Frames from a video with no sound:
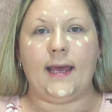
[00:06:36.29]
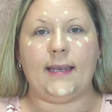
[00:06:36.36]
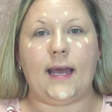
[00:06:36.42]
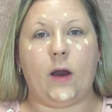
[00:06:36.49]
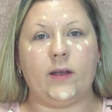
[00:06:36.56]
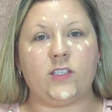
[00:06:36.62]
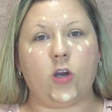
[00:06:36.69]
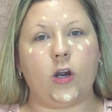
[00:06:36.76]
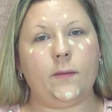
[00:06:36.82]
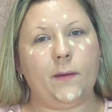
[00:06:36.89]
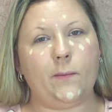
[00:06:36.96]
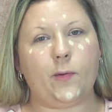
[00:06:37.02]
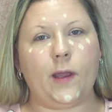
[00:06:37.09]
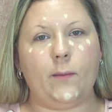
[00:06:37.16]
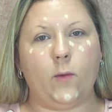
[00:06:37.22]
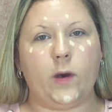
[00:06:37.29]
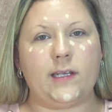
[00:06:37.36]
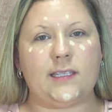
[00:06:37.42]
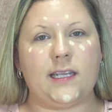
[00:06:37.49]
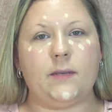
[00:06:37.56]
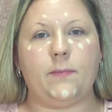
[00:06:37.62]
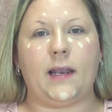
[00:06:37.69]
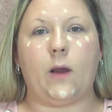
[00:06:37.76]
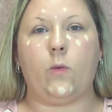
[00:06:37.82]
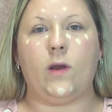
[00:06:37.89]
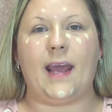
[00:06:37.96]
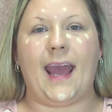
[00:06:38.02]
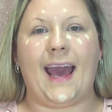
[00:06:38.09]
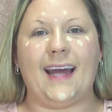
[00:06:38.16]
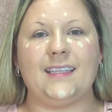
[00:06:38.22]
Now it's already been pre-moistened, but I
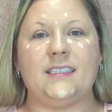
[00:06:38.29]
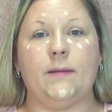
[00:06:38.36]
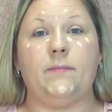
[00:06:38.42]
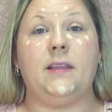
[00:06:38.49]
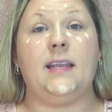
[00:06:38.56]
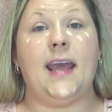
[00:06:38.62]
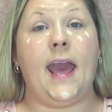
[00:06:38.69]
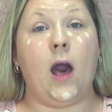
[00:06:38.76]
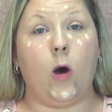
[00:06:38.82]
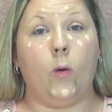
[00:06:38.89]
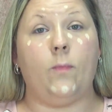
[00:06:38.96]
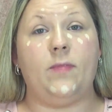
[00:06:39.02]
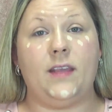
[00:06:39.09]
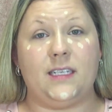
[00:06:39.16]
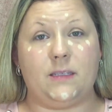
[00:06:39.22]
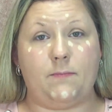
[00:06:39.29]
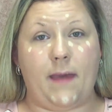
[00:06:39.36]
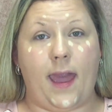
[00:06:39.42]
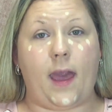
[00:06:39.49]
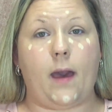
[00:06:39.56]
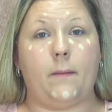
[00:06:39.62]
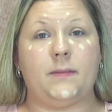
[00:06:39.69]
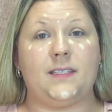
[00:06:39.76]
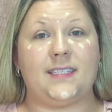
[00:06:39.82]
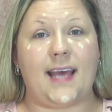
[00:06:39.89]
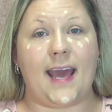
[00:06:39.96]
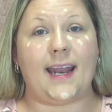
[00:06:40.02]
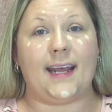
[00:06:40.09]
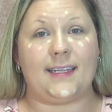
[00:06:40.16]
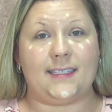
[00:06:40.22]
wanna add something to help this makeup
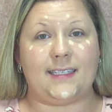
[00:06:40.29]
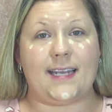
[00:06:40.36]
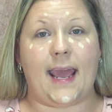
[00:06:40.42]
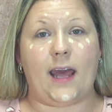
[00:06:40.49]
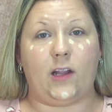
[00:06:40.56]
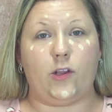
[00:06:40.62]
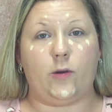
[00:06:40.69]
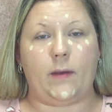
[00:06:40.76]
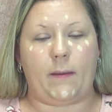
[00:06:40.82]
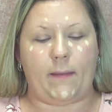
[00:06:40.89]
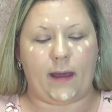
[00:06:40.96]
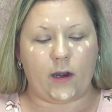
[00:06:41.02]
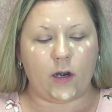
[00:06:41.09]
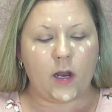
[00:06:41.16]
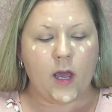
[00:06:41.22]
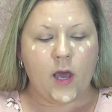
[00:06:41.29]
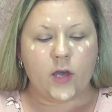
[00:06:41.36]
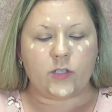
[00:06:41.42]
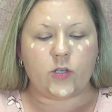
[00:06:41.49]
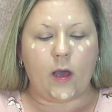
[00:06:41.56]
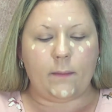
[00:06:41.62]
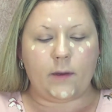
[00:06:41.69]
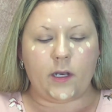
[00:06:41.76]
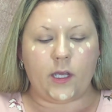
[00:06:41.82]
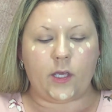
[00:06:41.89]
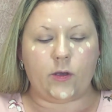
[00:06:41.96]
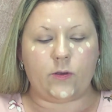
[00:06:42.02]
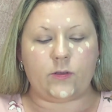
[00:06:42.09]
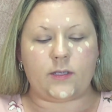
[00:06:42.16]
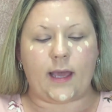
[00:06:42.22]
set and stay a little bit better. So I'm gonna
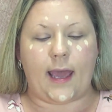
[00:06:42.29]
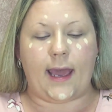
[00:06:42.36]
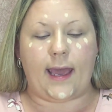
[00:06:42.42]
use